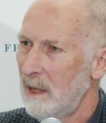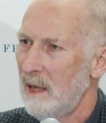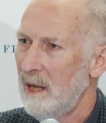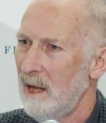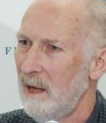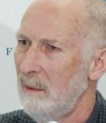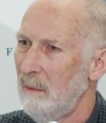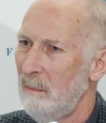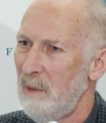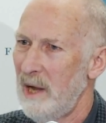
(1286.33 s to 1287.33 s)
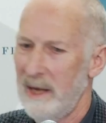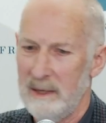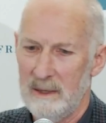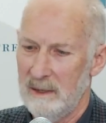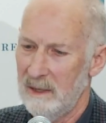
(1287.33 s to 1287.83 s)
Uh, but
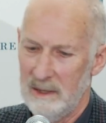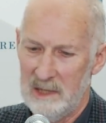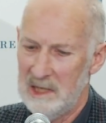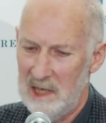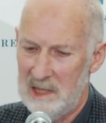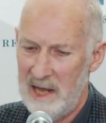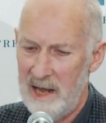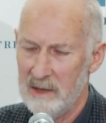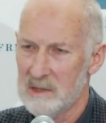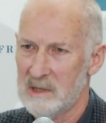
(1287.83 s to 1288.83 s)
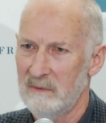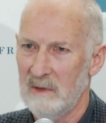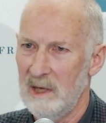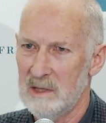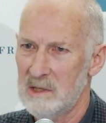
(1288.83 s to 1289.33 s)
uh, the details of
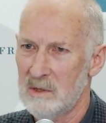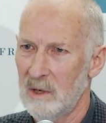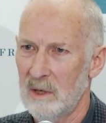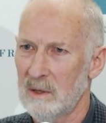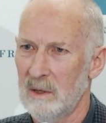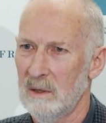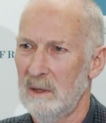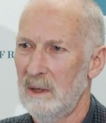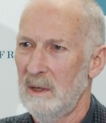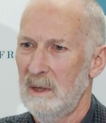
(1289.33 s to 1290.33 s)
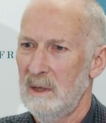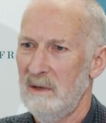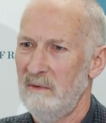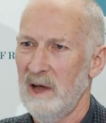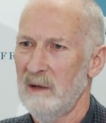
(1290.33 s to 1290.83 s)
the historical
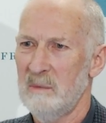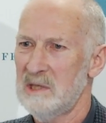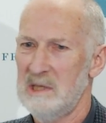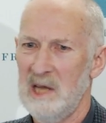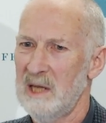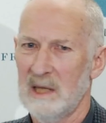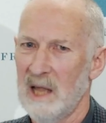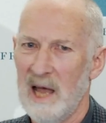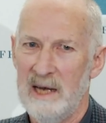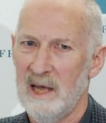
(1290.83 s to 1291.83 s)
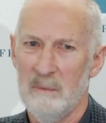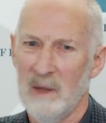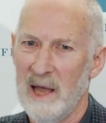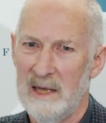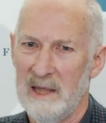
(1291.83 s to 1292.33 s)
developments didn't line up
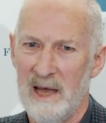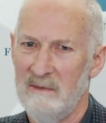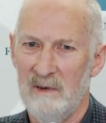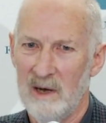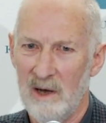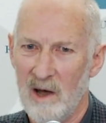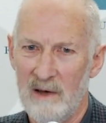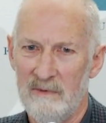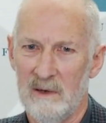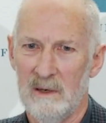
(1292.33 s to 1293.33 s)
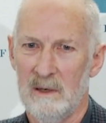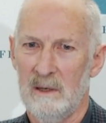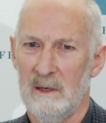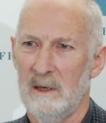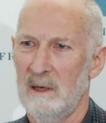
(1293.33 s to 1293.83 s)
like that very often.
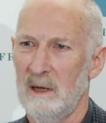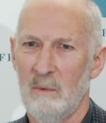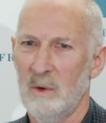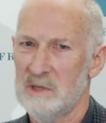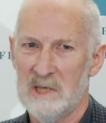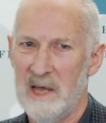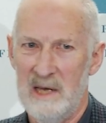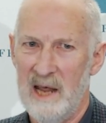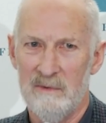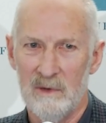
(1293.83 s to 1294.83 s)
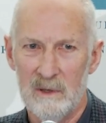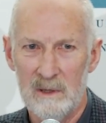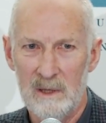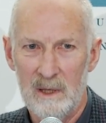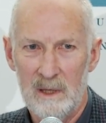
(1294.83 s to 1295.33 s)
Uh, I won't say never,
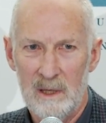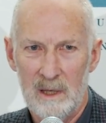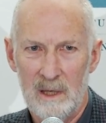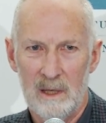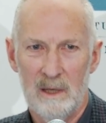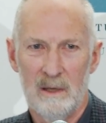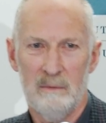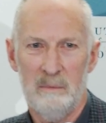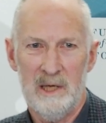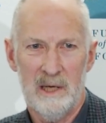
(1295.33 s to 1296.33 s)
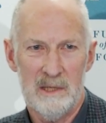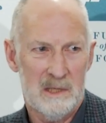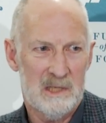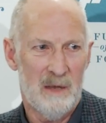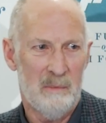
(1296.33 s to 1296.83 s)
uh, because
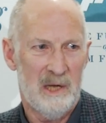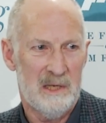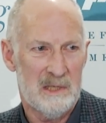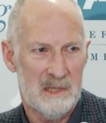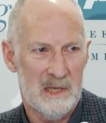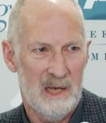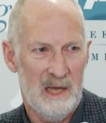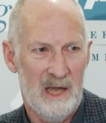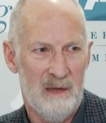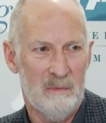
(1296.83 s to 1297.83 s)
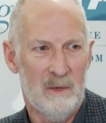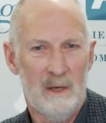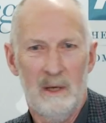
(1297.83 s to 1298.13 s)
in some cases they came